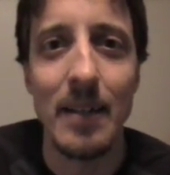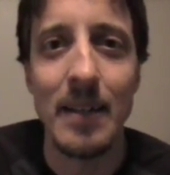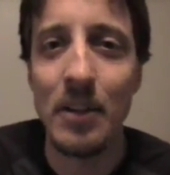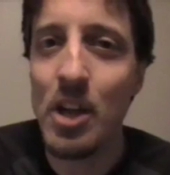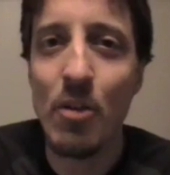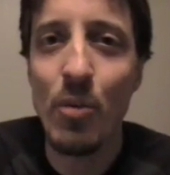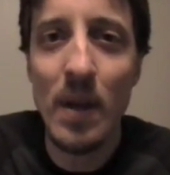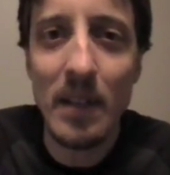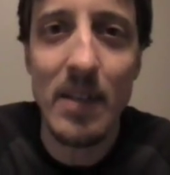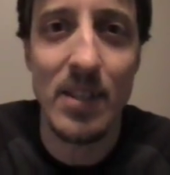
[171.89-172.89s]
Now, do you
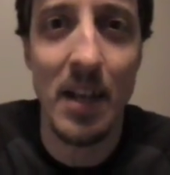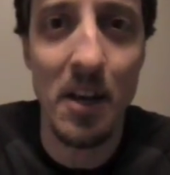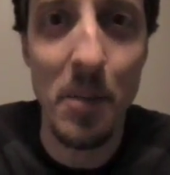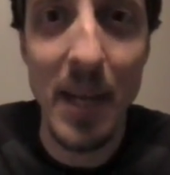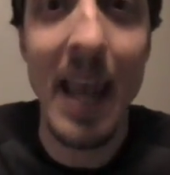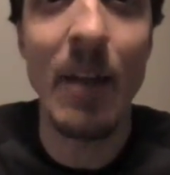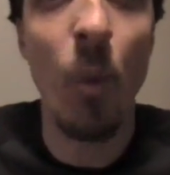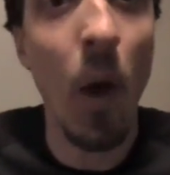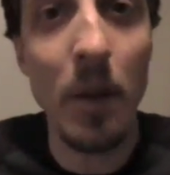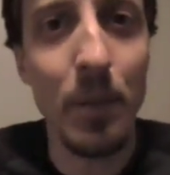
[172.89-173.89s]
really, Senator
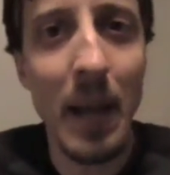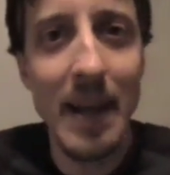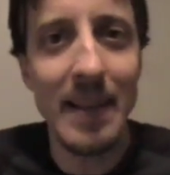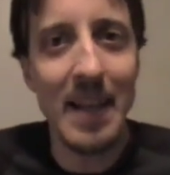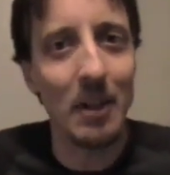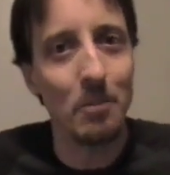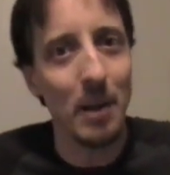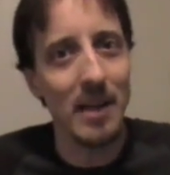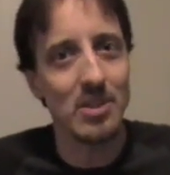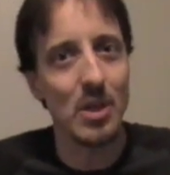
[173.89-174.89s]
McCain, want to play the guilt
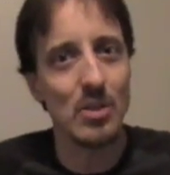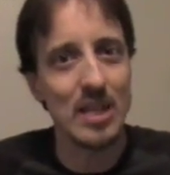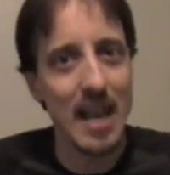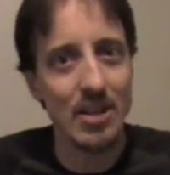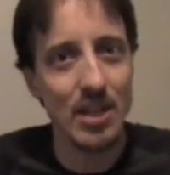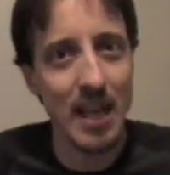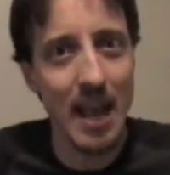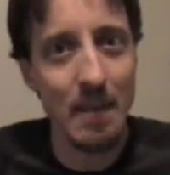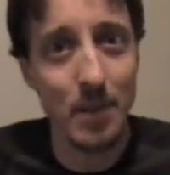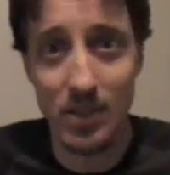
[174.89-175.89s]
by association
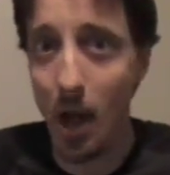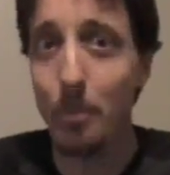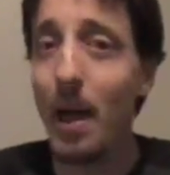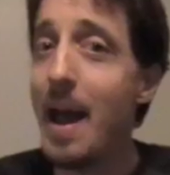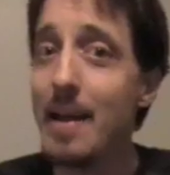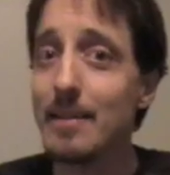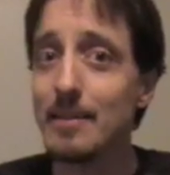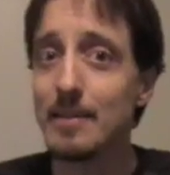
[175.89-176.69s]
game? Because I'll play it.